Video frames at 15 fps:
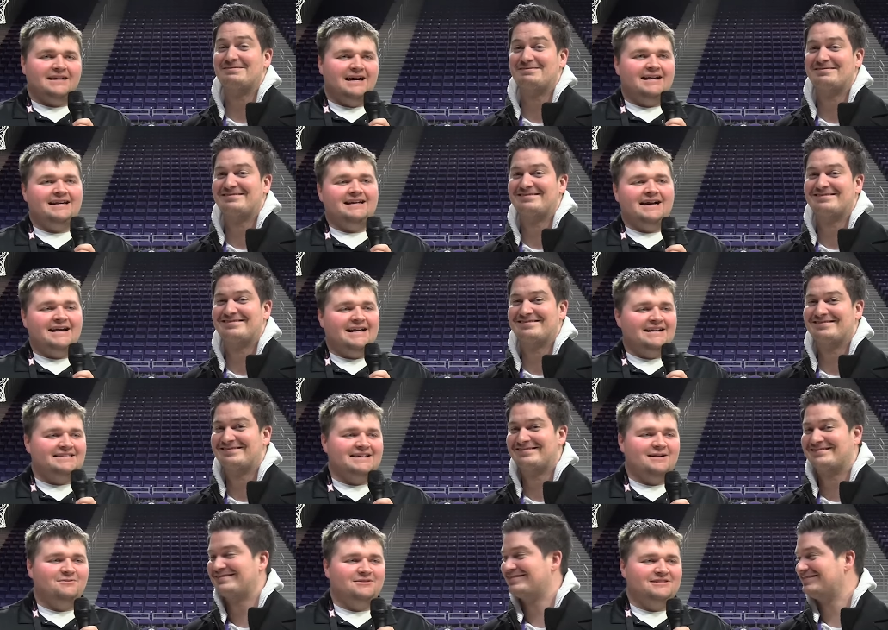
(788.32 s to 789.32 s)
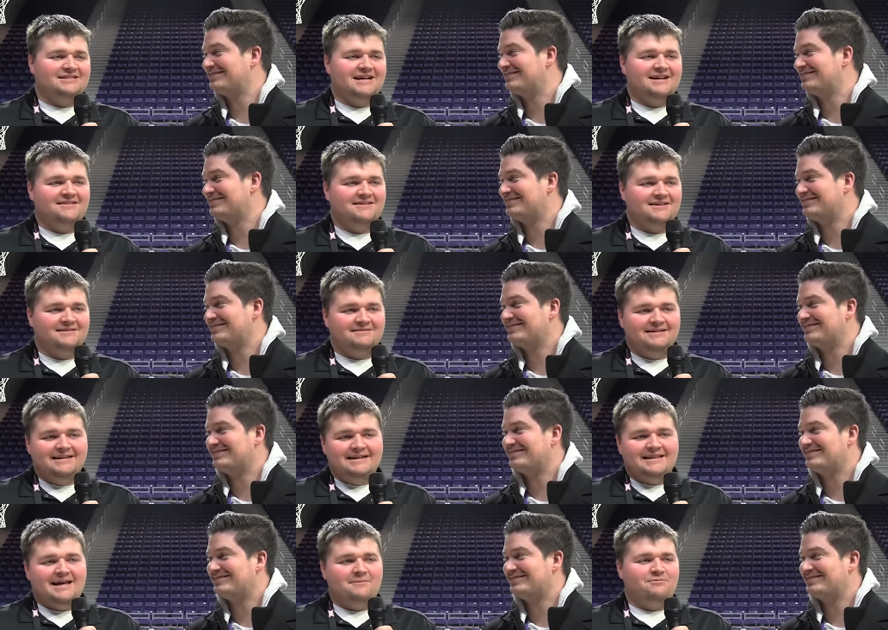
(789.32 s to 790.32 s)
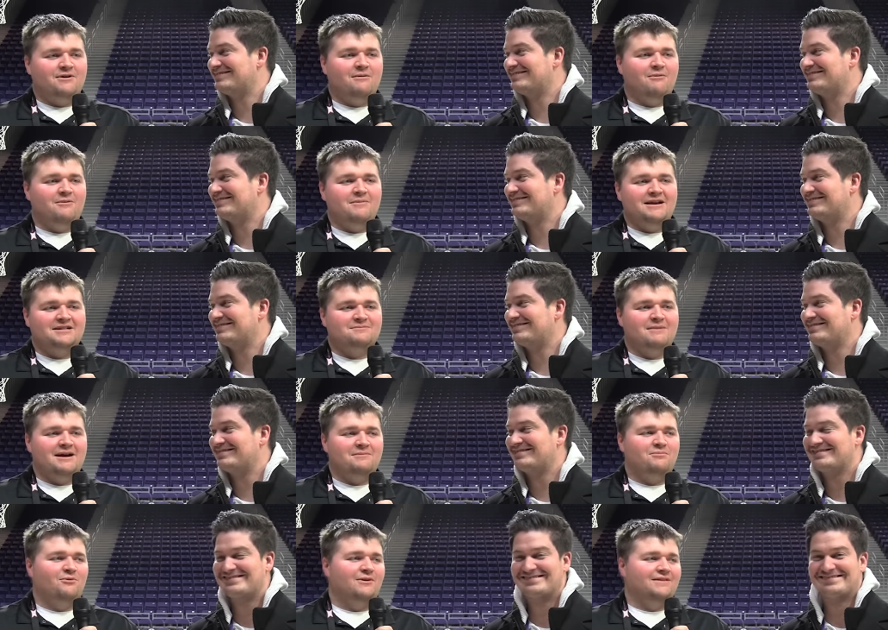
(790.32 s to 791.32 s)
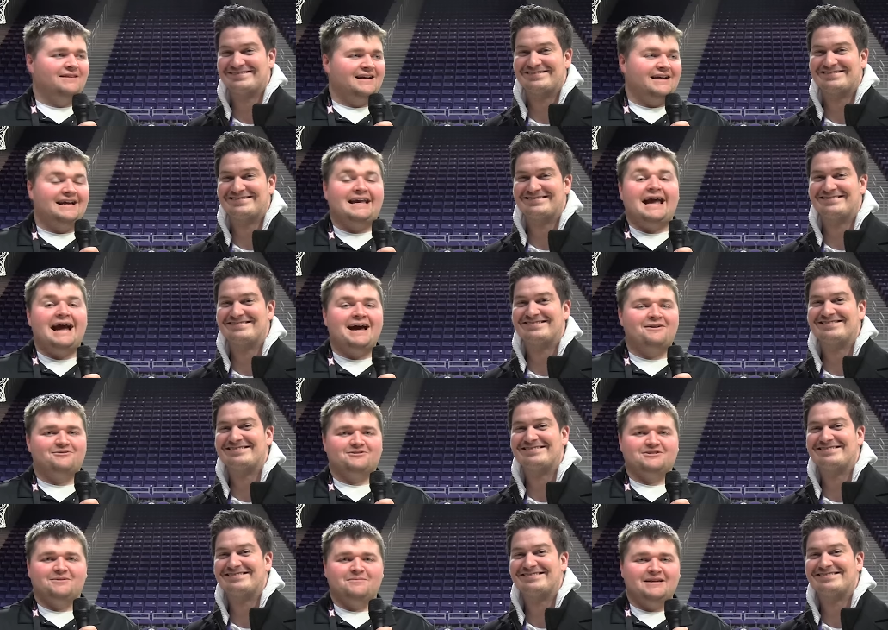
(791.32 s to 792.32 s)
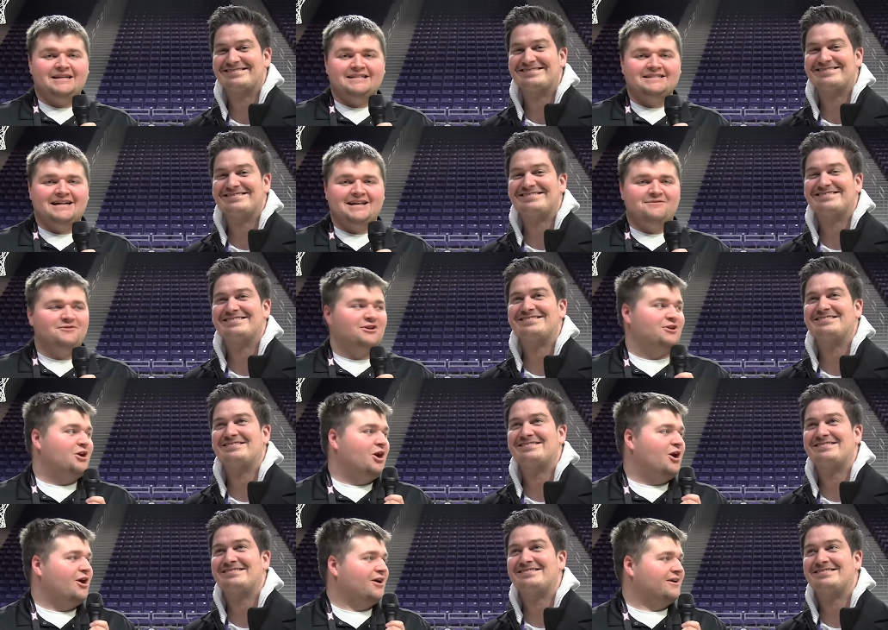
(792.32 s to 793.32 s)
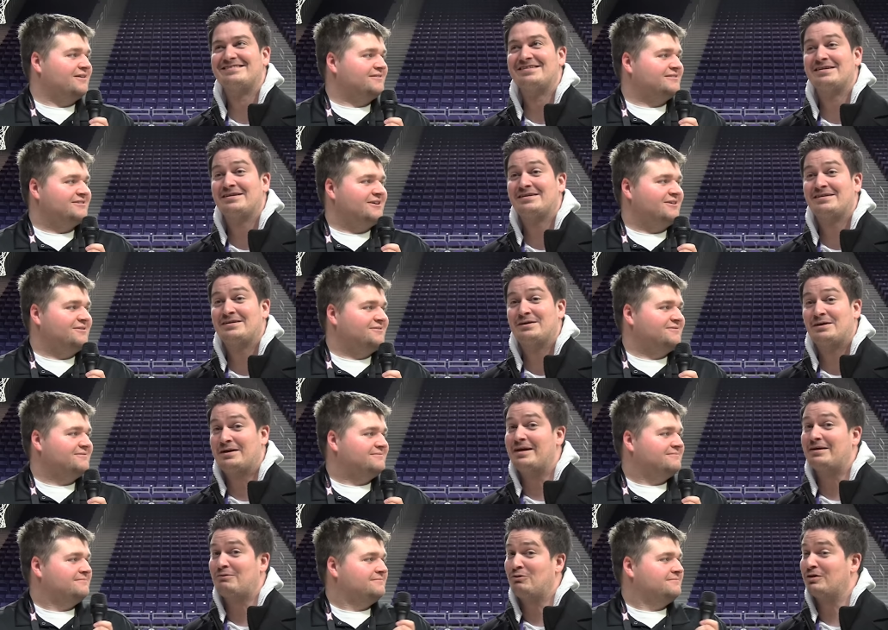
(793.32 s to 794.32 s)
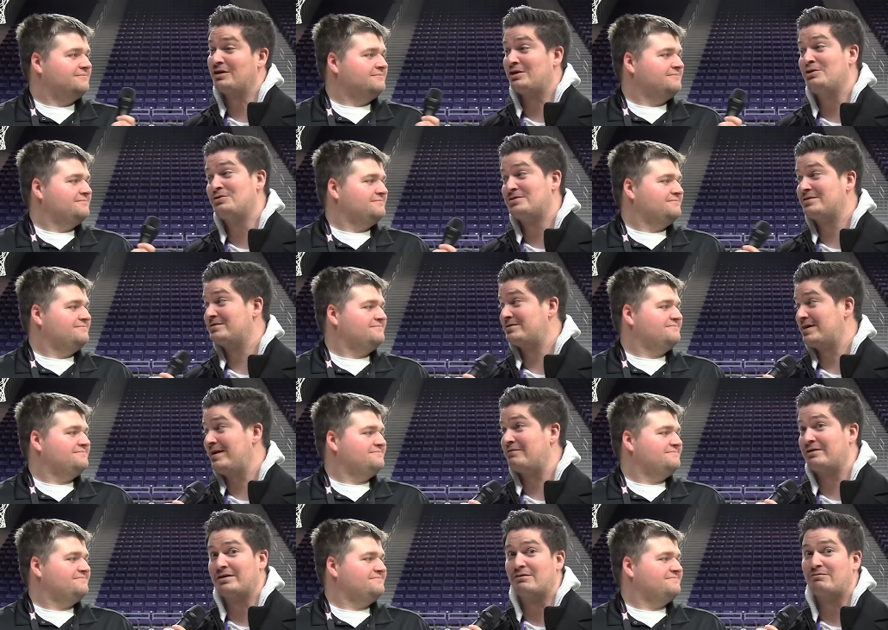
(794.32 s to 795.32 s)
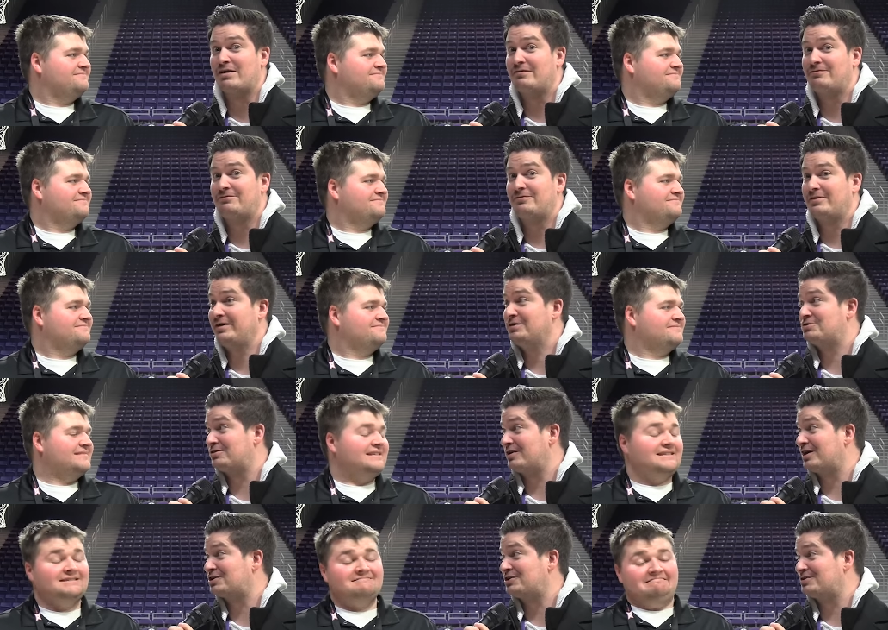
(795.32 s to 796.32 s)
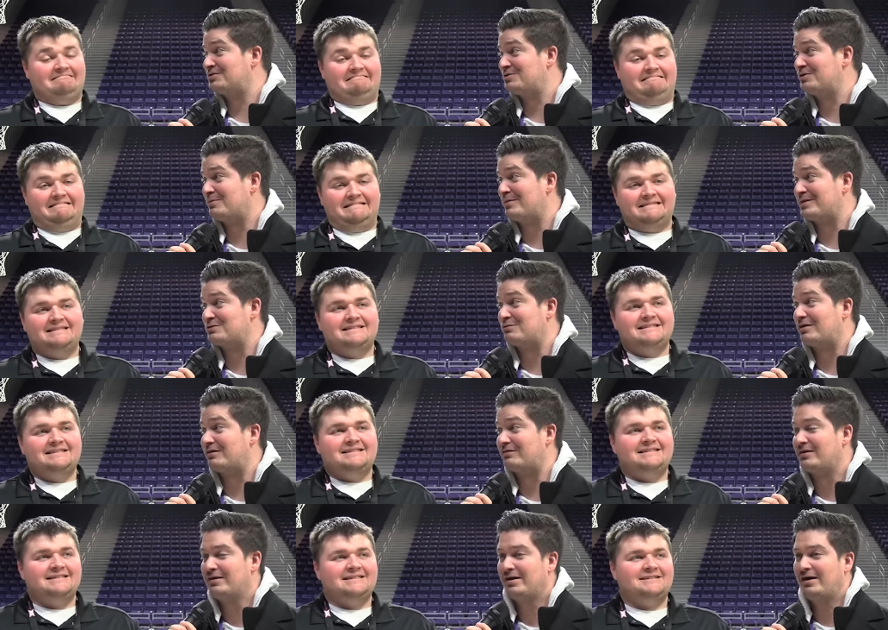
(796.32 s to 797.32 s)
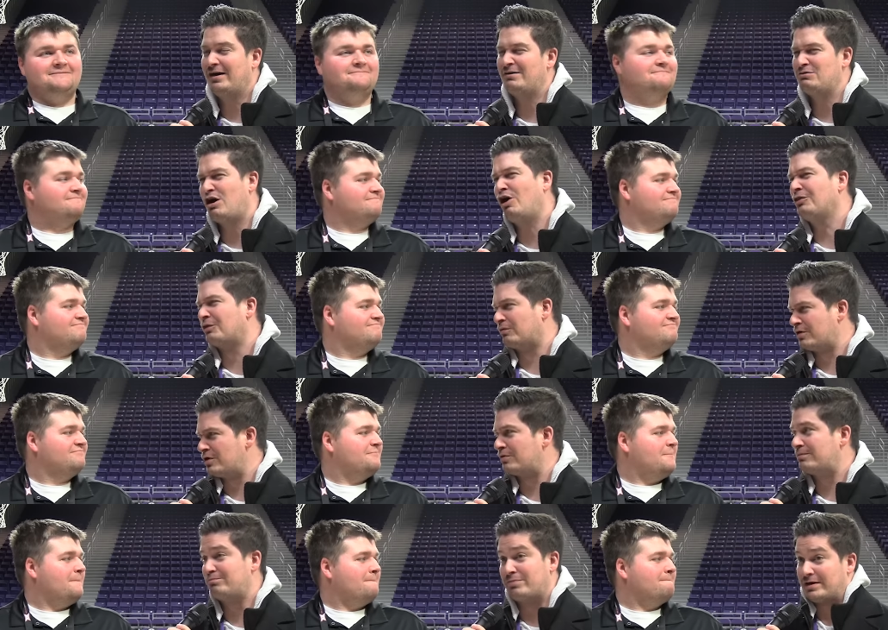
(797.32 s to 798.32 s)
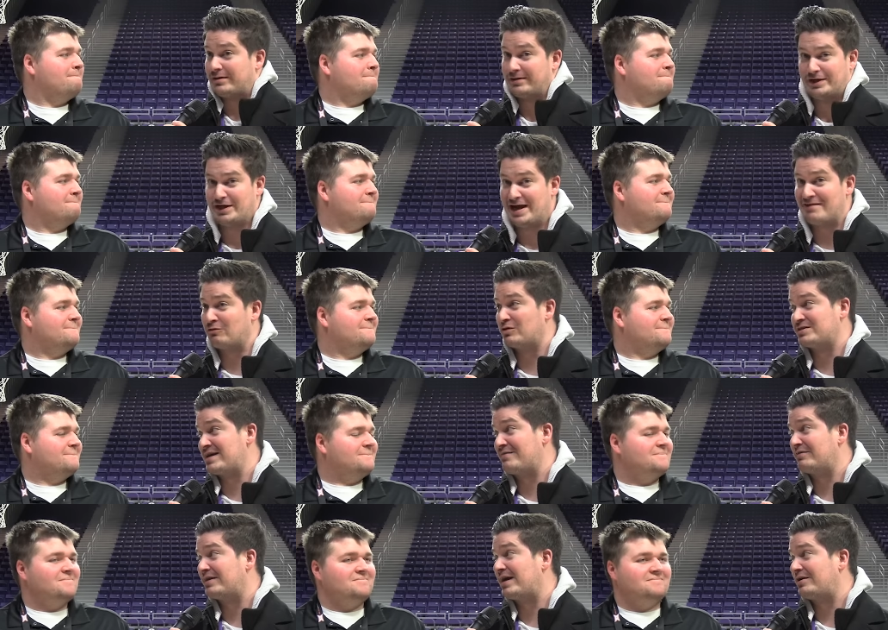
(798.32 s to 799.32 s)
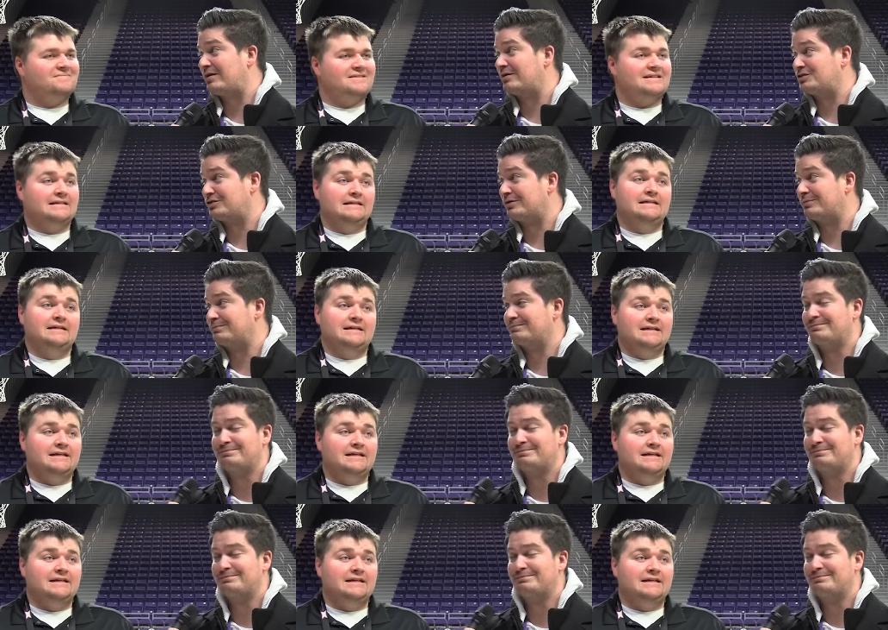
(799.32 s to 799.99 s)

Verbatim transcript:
Speaker 1: I, I guess I would say that that probably makes Mike Boynton like a cat or something. He's not even a dog. So
Speaker 2: yeah, well, Houston's having a rough introduction to the Big 12 out on the road, but everyone's having that done to them.